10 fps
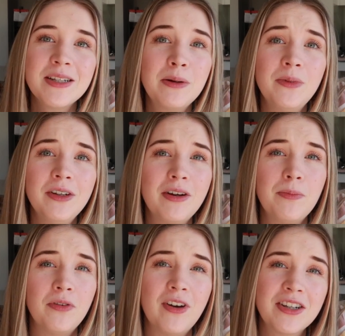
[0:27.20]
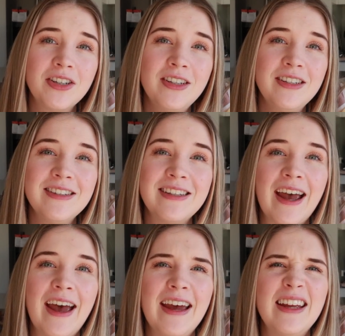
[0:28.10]
I'm a bit of a perfectionist
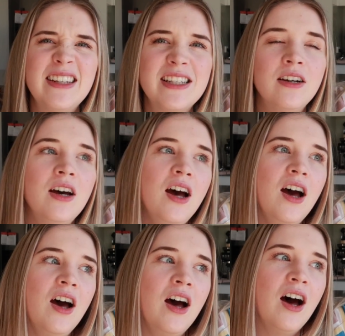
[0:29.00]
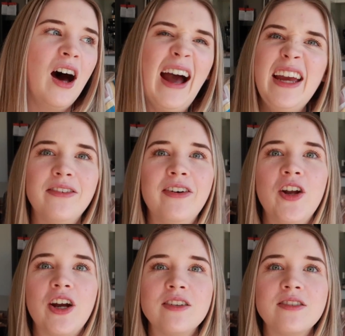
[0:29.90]
and I hate the
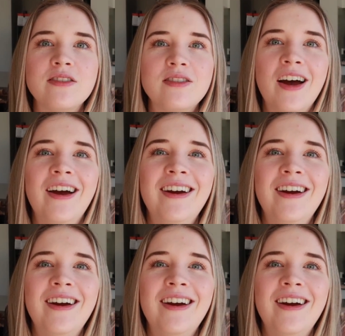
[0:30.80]
photos, so.